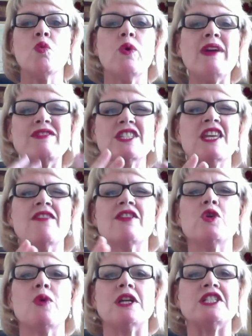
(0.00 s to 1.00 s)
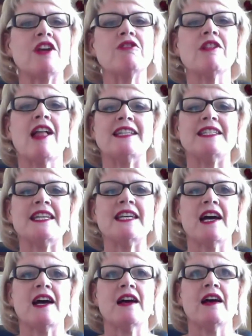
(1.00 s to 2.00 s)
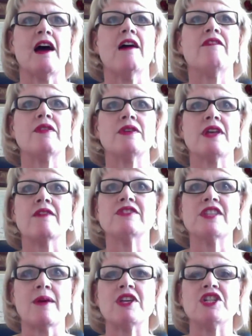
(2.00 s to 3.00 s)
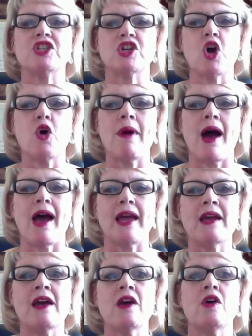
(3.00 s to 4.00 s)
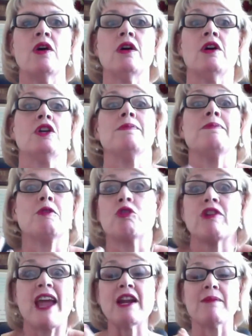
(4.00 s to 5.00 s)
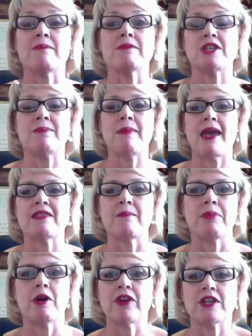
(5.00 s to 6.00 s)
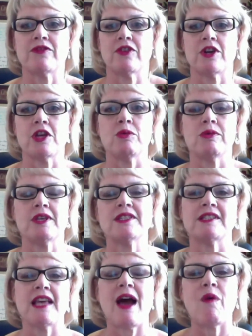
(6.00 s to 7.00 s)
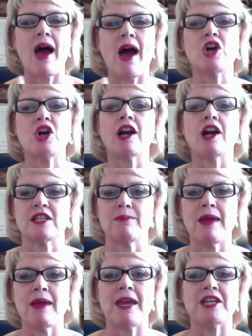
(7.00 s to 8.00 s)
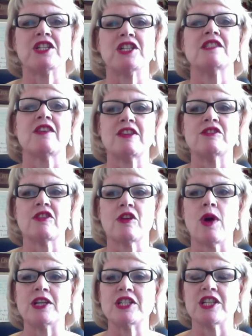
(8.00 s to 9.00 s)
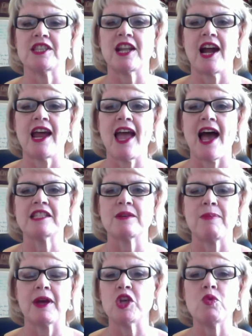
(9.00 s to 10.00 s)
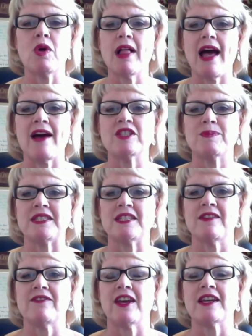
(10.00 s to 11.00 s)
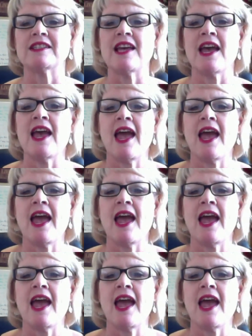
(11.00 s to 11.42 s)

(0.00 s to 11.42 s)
We've just given you a general idea of something to go by. Create them to make them perfect for you. This is how I talk to my patients, and these are the questions that I ask, but you will have specifics.